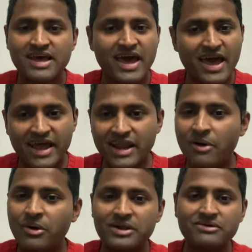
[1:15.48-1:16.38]
and I
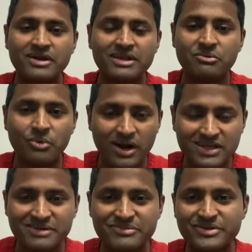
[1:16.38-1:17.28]
want to really
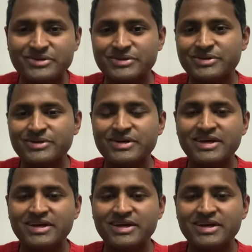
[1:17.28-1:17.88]
welcome you to